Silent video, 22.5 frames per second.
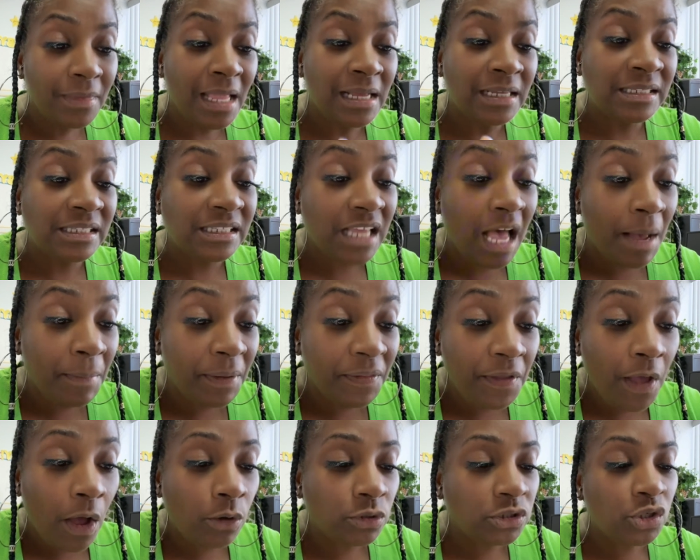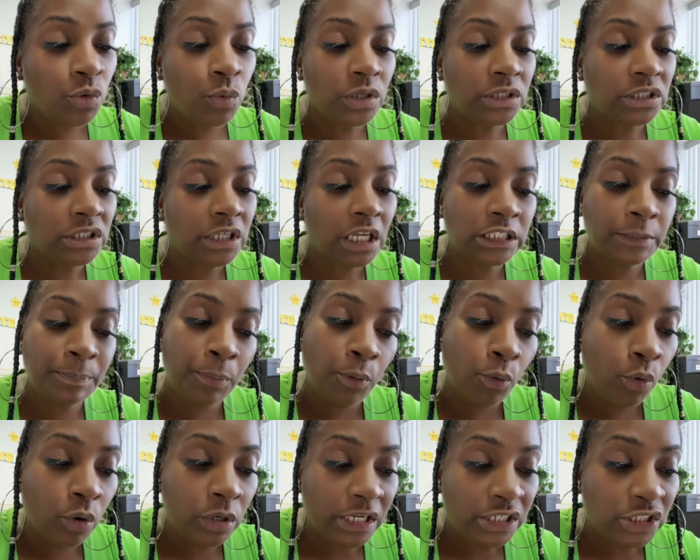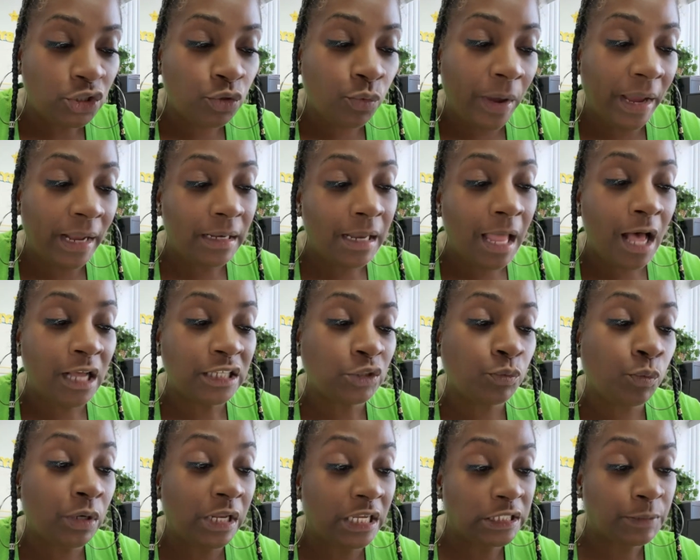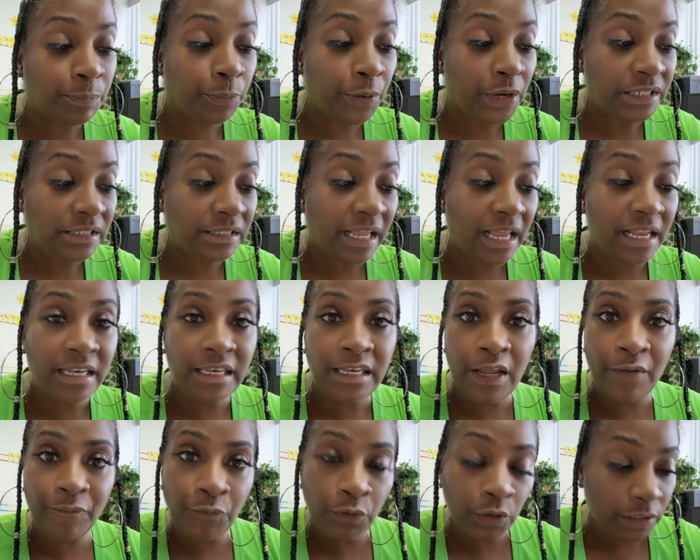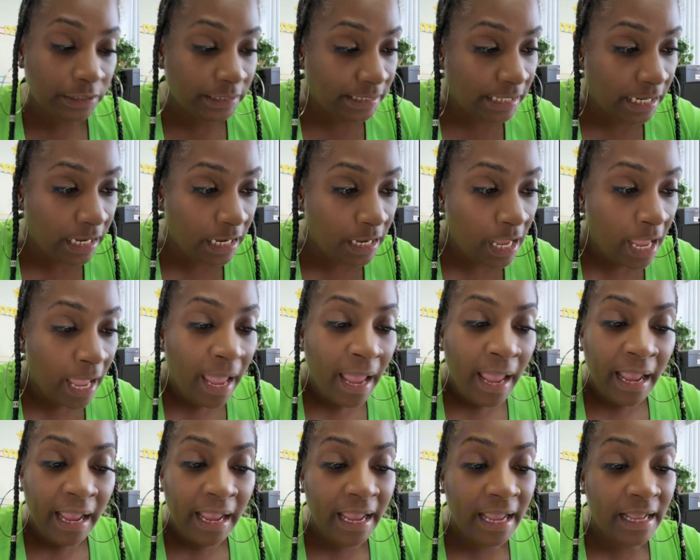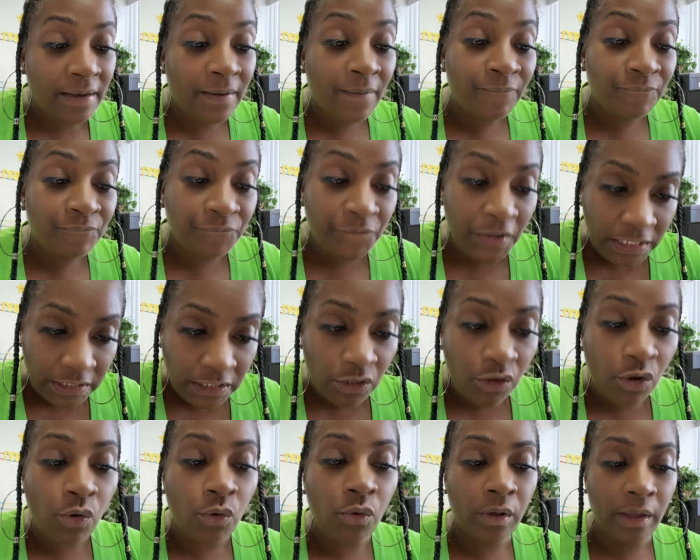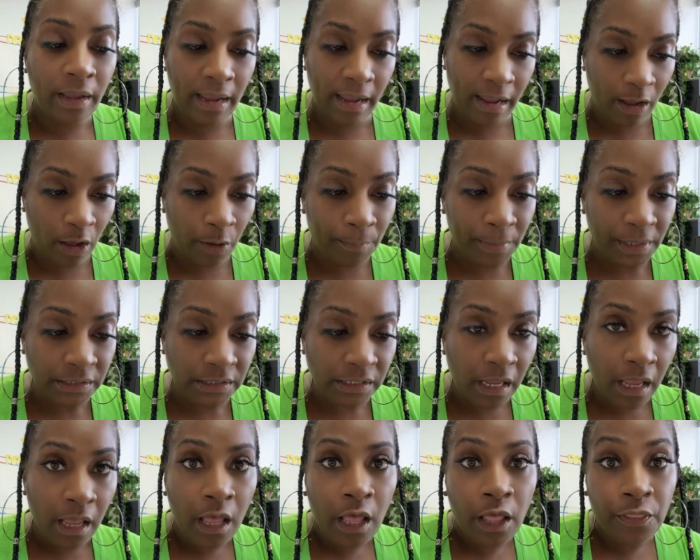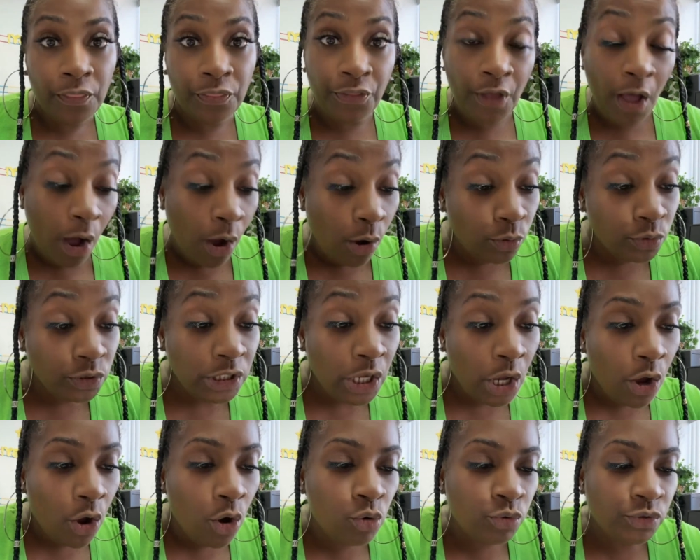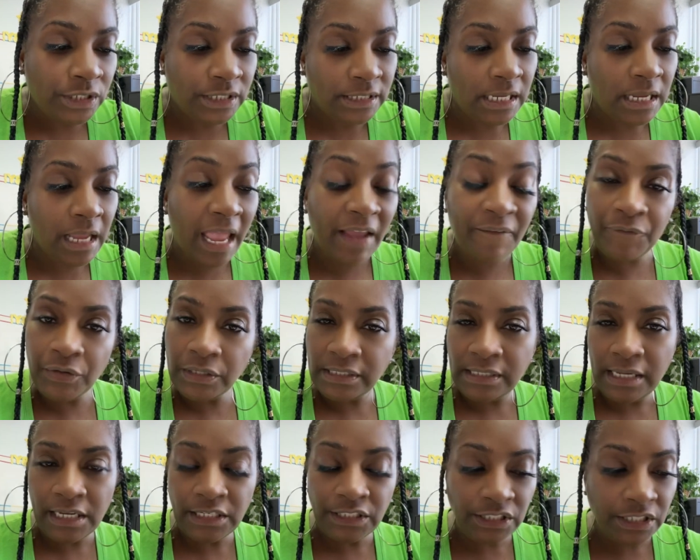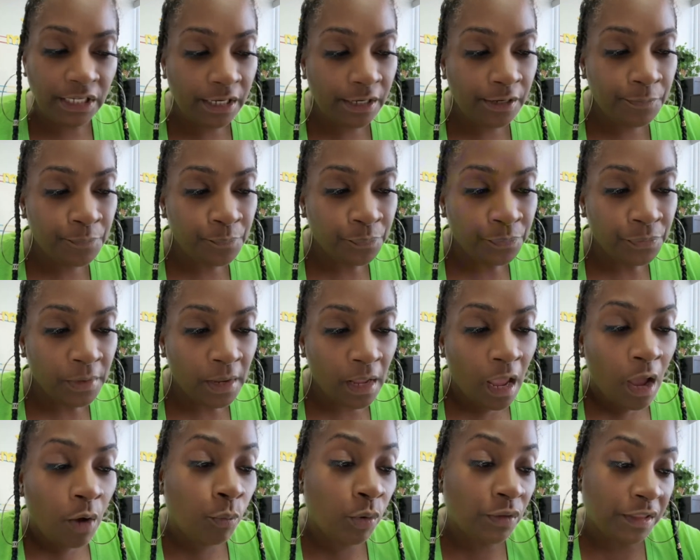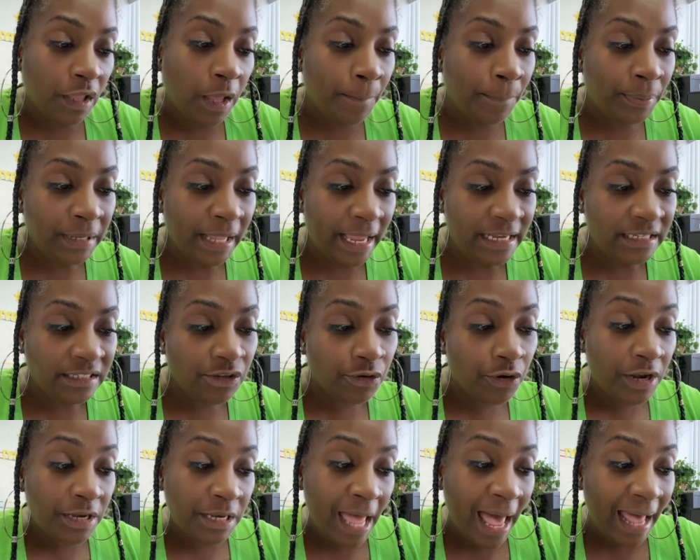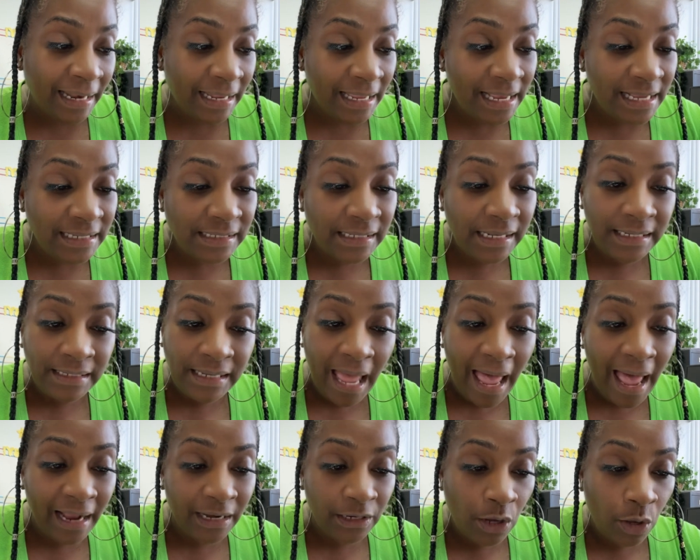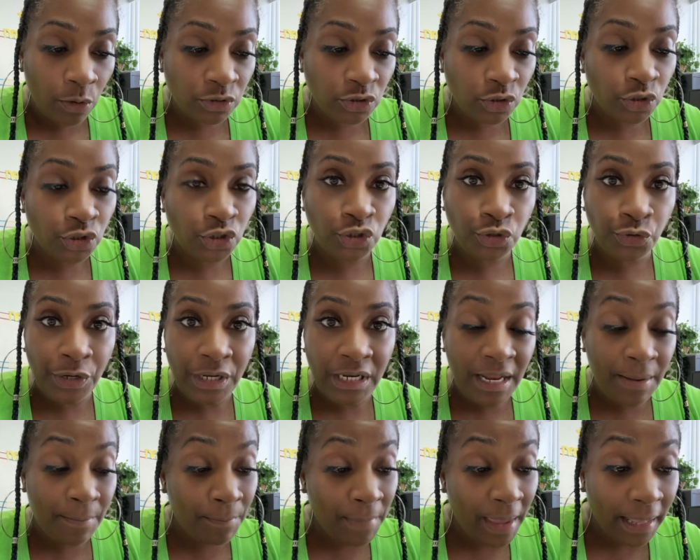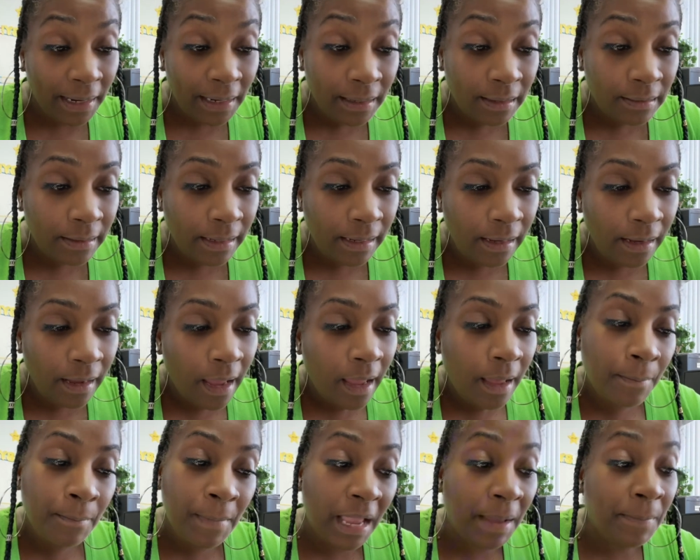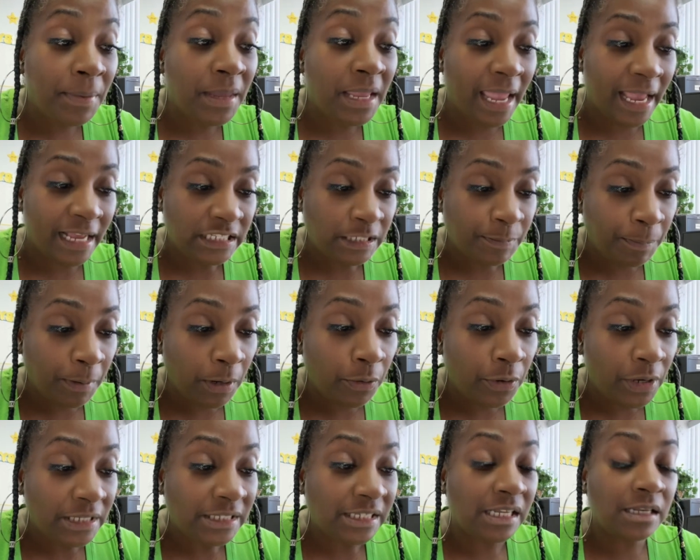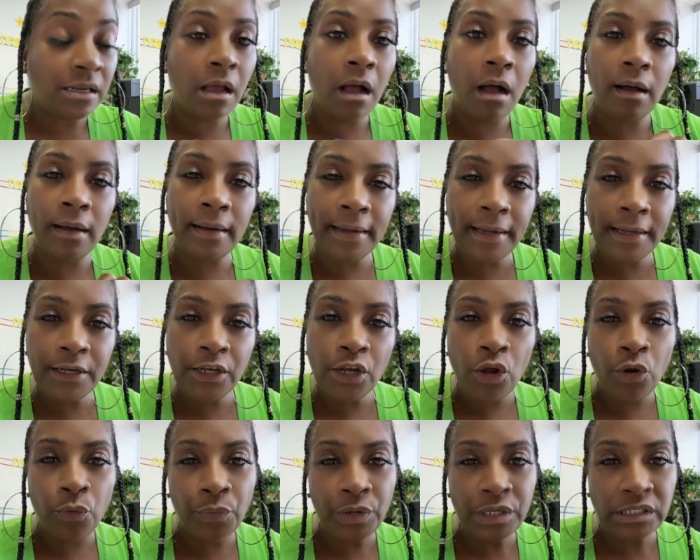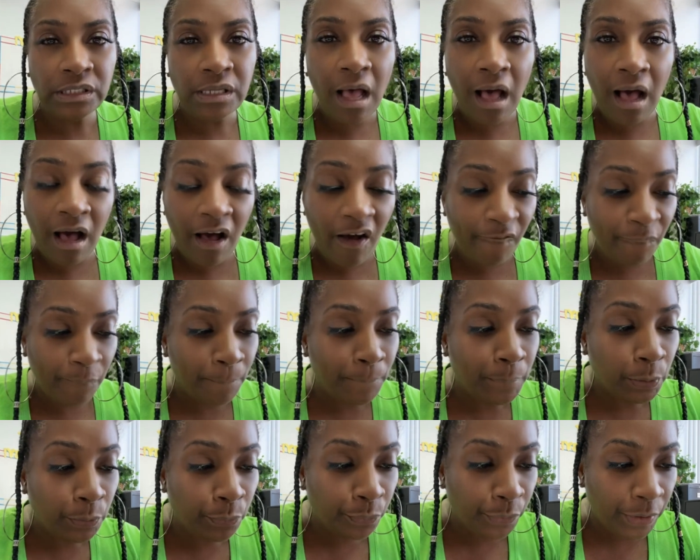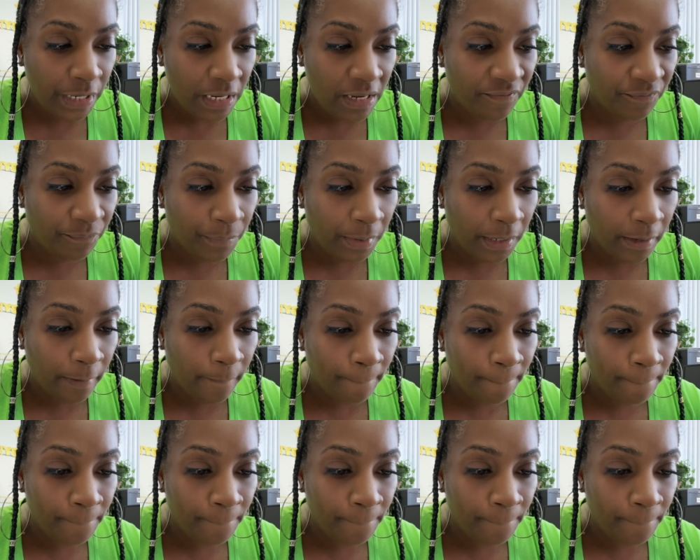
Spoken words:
Some of those who adjust poorly to a loss will express their difficulty in physical ailments. Those who see a physician with complaints that are not easily diagnosed or treated medically may be experiencing unresolved bereavement.